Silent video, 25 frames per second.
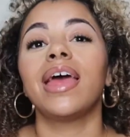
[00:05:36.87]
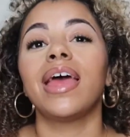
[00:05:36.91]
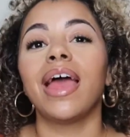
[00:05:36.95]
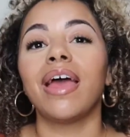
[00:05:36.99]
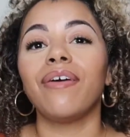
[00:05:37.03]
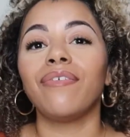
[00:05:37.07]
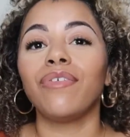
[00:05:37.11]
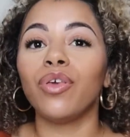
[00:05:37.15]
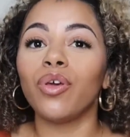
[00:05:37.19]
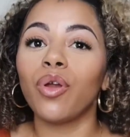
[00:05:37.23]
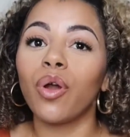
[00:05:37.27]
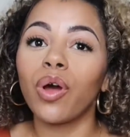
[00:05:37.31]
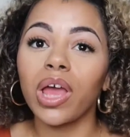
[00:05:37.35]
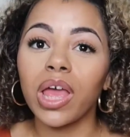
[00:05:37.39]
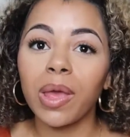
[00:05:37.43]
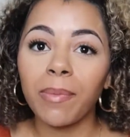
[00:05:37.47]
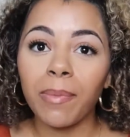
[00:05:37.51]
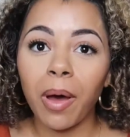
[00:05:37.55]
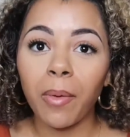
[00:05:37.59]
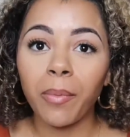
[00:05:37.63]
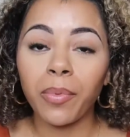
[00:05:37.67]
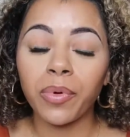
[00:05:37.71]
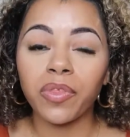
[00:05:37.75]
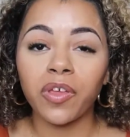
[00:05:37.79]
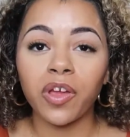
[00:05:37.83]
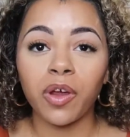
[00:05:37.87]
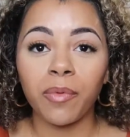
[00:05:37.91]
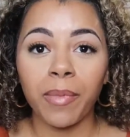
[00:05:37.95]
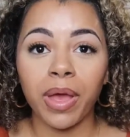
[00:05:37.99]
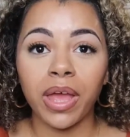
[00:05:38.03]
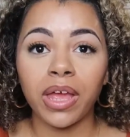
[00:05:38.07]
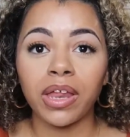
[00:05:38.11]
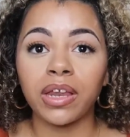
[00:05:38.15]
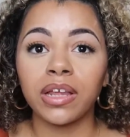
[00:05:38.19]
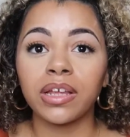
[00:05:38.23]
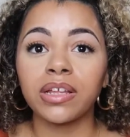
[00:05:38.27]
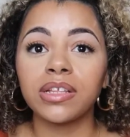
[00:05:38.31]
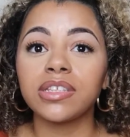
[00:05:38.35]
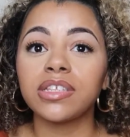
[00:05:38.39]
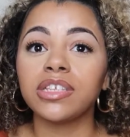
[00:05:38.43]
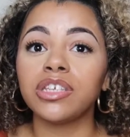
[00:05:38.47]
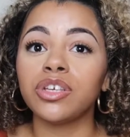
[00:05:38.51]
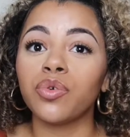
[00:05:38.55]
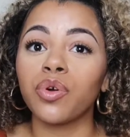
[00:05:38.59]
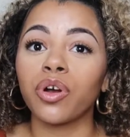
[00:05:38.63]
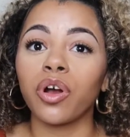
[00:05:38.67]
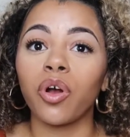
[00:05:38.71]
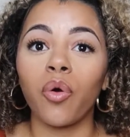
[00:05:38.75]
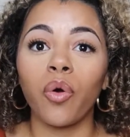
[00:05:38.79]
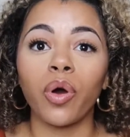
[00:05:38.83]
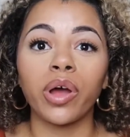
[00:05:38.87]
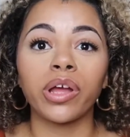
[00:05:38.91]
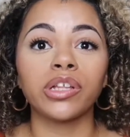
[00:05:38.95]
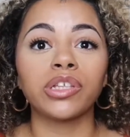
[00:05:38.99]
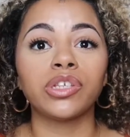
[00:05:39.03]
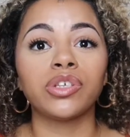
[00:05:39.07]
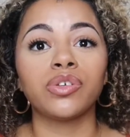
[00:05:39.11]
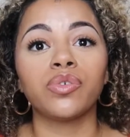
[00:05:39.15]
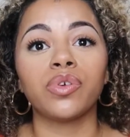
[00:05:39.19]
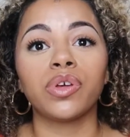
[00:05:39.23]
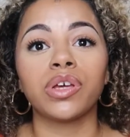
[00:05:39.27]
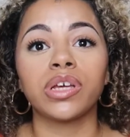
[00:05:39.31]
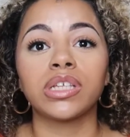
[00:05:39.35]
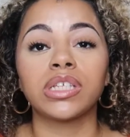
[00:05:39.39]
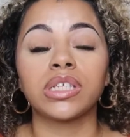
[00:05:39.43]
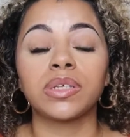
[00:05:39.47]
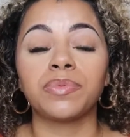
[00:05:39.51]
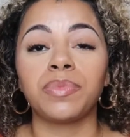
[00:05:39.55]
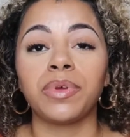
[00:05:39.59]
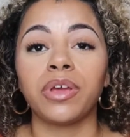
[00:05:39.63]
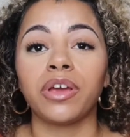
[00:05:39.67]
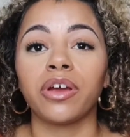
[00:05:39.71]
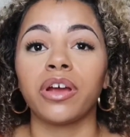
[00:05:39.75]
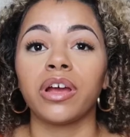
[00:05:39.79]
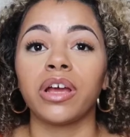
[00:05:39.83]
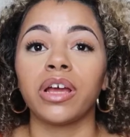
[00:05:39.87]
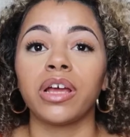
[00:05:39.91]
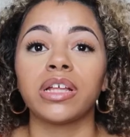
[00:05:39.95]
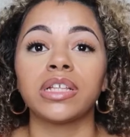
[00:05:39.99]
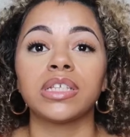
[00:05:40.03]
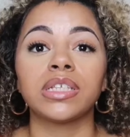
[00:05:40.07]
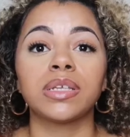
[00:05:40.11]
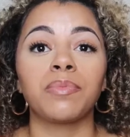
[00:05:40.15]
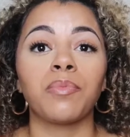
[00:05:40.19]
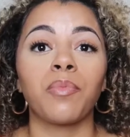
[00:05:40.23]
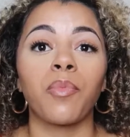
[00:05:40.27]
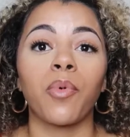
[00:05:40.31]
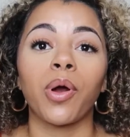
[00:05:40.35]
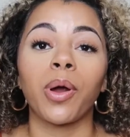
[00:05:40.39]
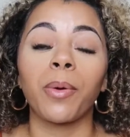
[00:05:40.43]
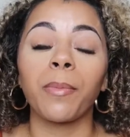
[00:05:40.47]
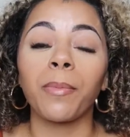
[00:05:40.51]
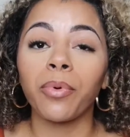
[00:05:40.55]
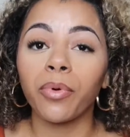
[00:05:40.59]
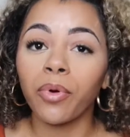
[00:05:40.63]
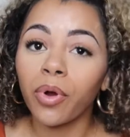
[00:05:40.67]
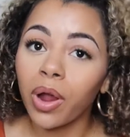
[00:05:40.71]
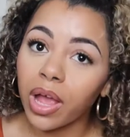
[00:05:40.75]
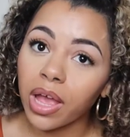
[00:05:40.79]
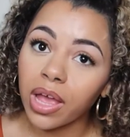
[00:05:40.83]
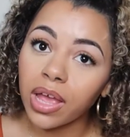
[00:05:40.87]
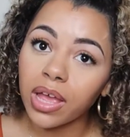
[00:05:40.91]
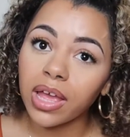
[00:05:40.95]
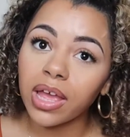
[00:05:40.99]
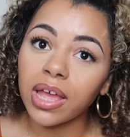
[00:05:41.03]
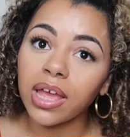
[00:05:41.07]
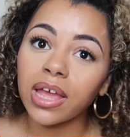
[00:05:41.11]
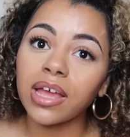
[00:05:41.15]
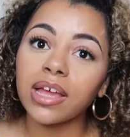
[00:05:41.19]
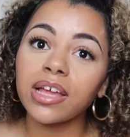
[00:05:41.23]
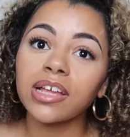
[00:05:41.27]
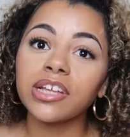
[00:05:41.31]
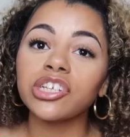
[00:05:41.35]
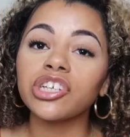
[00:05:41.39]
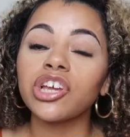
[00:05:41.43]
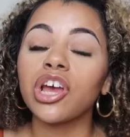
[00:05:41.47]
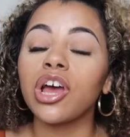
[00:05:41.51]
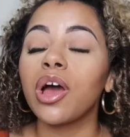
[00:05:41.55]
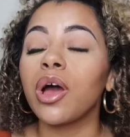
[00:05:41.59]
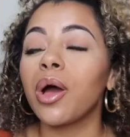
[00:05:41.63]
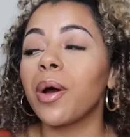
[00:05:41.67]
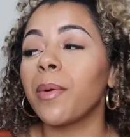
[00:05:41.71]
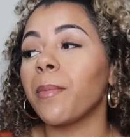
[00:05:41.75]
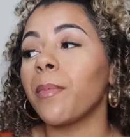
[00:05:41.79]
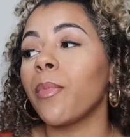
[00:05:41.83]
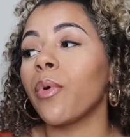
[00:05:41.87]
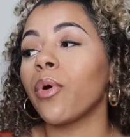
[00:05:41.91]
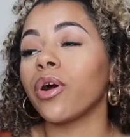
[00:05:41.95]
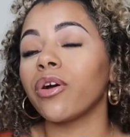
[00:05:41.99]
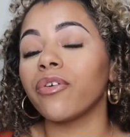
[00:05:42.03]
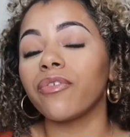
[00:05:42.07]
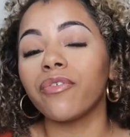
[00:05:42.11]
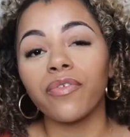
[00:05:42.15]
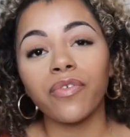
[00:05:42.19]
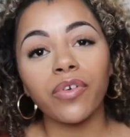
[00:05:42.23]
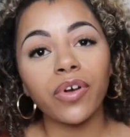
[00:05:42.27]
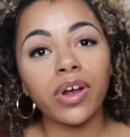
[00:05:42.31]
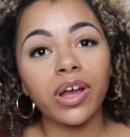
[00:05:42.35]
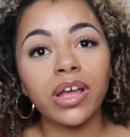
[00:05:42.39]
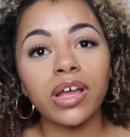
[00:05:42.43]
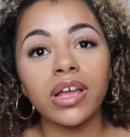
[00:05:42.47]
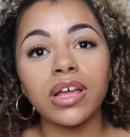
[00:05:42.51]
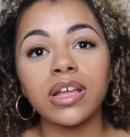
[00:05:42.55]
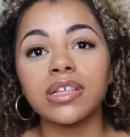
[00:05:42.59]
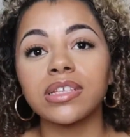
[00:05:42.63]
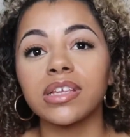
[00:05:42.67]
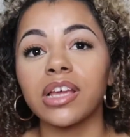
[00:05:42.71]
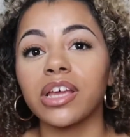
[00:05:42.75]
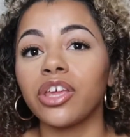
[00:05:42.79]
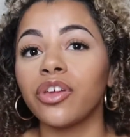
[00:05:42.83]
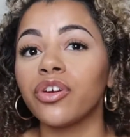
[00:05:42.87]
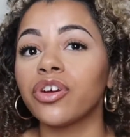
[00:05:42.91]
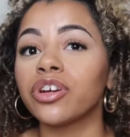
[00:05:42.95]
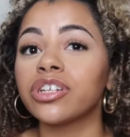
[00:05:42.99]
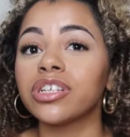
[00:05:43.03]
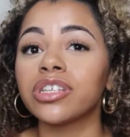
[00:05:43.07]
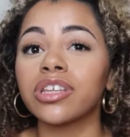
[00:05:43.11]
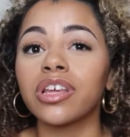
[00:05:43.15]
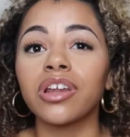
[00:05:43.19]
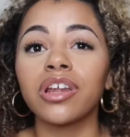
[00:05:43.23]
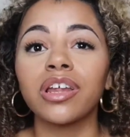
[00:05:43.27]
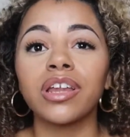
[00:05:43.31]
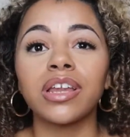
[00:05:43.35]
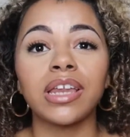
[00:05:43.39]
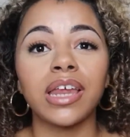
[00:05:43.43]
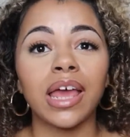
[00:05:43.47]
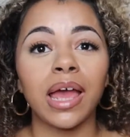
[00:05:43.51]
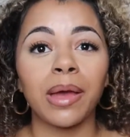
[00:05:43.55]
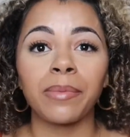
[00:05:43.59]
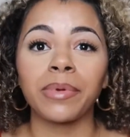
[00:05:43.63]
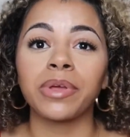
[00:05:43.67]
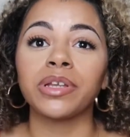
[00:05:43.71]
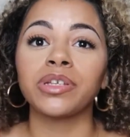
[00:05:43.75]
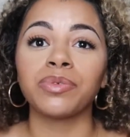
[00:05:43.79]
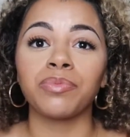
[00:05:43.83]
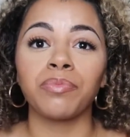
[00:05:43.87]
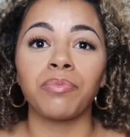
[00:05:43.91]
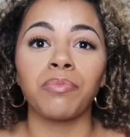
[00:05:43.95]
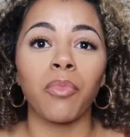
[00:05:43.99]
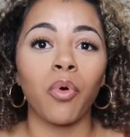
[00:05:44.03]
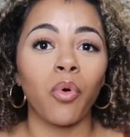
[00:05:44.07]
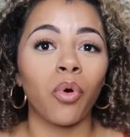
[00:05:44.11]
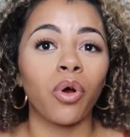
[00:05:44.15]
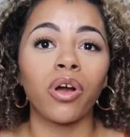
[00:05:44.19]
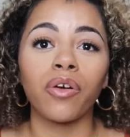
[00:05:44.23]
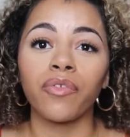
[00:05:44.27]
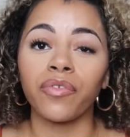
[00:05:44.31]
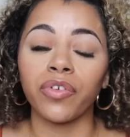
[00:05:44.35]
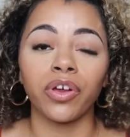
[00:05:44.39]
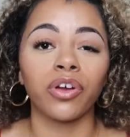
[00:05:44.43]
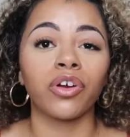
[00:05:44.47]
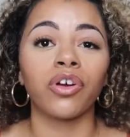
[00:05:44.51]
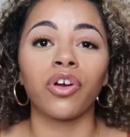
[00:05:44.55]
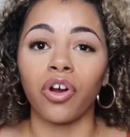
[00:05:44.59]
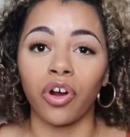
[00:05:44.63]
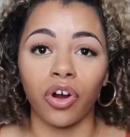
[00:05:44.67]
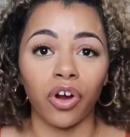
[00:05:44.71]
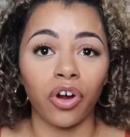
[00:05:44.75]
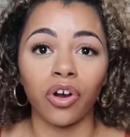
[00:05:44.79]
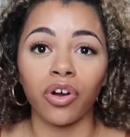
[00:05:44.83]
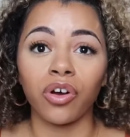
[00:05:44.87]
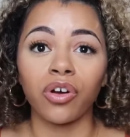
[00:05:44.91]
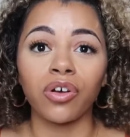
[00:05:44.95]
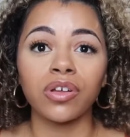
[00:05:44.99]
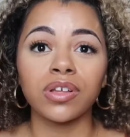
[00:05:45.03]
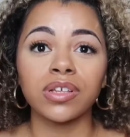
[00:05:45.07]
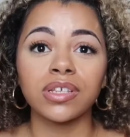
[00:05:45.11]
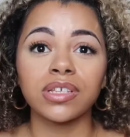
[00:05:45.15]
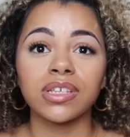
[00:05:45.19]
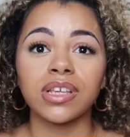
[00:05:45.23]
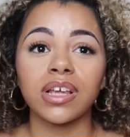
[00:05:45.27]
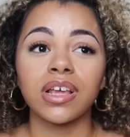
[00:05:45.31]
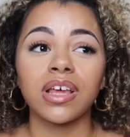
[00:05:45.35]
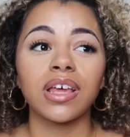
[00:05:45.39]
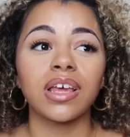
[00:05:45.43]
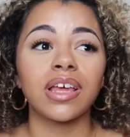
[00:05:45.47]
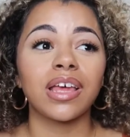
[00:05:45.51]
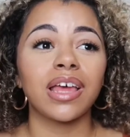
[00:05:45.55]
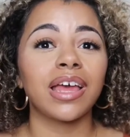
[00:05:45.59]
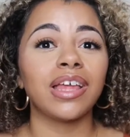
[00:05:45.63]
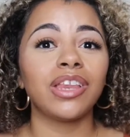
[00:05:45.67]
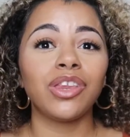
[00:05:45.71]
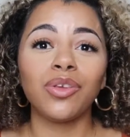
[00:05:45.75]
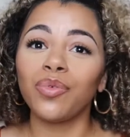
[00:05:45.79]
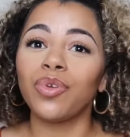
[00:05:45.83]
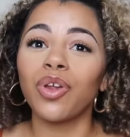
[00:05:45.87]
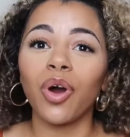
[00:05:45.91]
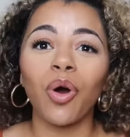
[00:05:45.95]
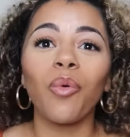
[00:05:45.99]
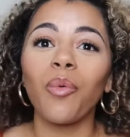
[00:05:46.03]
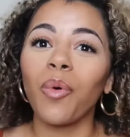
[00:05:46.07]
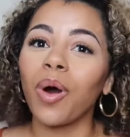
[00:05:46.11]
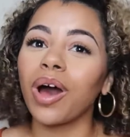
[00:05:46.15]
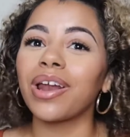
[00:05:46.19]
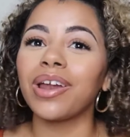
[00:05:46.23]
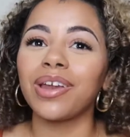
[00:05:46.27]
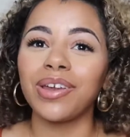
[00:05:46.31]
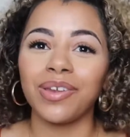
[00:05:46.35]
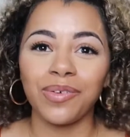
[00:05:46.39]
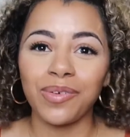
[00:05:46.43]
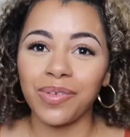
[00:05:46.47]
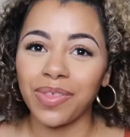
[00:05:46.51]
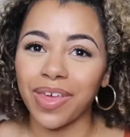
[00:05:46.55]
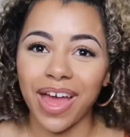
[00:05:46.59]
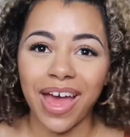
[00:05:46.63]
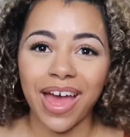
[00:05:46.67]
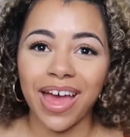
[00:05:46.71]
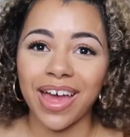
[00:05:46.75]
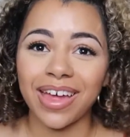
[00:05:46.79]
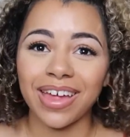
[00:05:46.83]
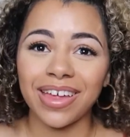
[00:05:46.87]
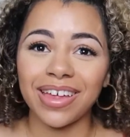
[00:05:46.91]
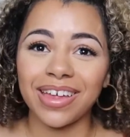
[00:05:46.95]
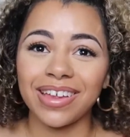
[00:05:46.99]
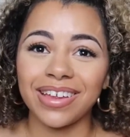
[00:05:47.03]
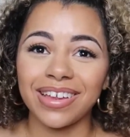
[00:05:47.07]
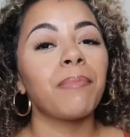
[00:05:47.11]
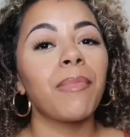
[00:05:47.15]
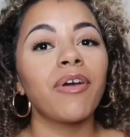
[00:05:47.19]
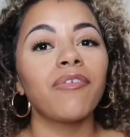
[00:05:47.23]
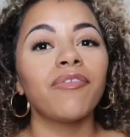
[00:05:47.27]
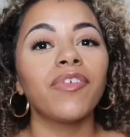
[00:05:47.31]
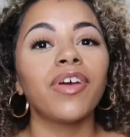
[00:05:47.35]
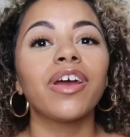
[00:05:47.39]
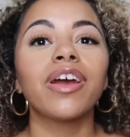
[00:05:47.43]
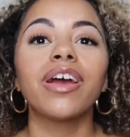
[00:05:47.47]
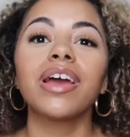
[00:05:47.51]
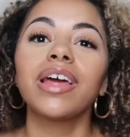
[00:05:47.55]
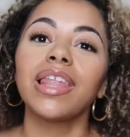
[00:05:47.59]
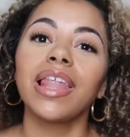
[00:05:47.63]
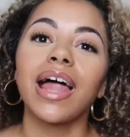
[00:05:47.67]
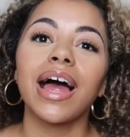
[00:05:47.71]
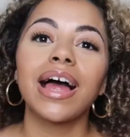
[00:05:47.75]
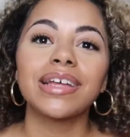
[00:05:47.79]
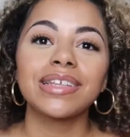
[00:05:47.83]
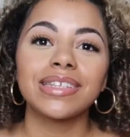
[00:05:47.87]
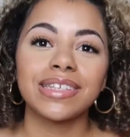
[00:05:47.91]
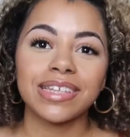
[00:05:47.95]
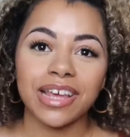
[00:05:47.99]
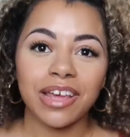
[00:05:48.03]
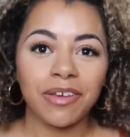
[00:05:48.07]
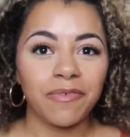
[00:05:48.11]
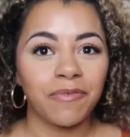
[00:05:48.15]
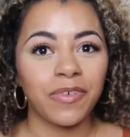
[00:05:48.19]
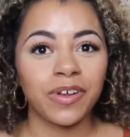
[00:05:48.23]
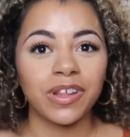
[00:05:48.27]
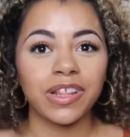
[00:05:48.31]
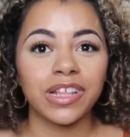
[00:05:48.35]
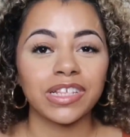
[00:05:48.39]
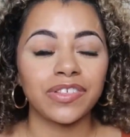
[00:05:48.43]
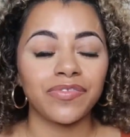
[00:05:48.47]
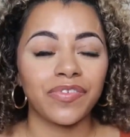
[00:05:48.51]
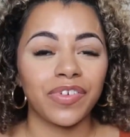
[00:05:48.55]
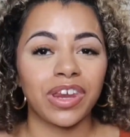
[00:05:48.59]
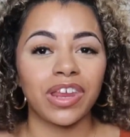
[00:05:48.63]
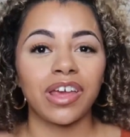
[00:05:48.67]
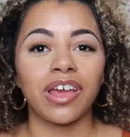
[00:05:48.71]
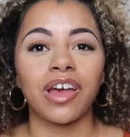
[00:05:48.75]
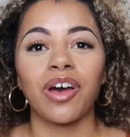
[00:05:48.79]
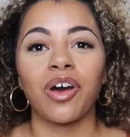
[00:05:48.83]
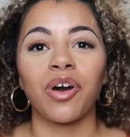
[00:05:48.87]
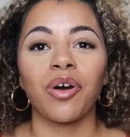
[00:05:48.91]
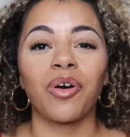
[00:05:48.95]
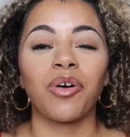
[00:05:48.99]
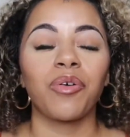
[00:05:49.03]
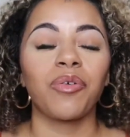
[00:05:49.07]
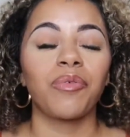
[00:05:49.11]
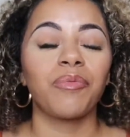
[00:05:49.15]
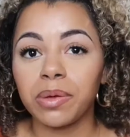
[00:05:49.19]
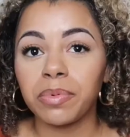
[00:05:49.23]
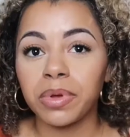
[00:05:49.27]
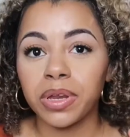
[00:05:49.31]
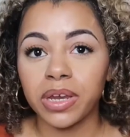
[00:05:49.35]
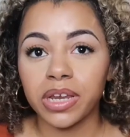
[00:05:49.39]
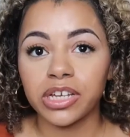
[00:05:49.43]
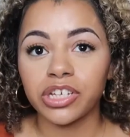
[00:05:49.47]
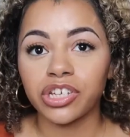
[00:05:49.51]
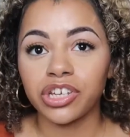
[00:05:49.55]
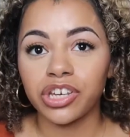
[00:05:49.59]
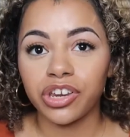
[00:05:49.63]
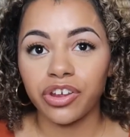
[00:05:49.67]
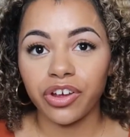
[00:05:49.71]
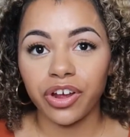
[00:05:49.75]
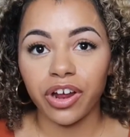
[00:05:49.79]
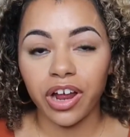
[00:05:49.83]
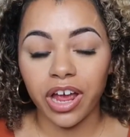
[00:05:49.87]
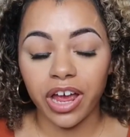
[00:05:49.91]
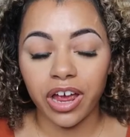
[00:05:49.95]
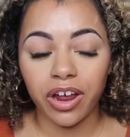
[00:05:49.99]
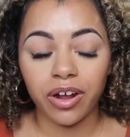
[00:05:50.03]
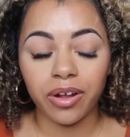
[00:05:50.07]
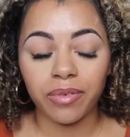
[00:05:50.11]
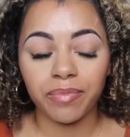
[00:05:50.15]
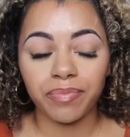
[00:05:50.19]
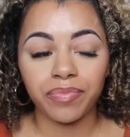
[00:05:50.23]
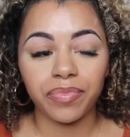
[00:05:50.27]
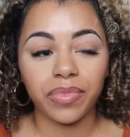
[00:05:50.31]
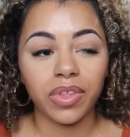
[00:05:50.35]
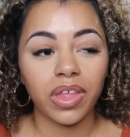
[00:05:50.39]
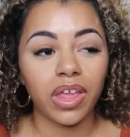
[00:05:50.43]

If you don't keep up with your maintenance, you are going to experience more breakage, more frizz, and you're just gonna damage more of your curls, and you don't wanna do that. My very last tip for this video, deep condition your hair.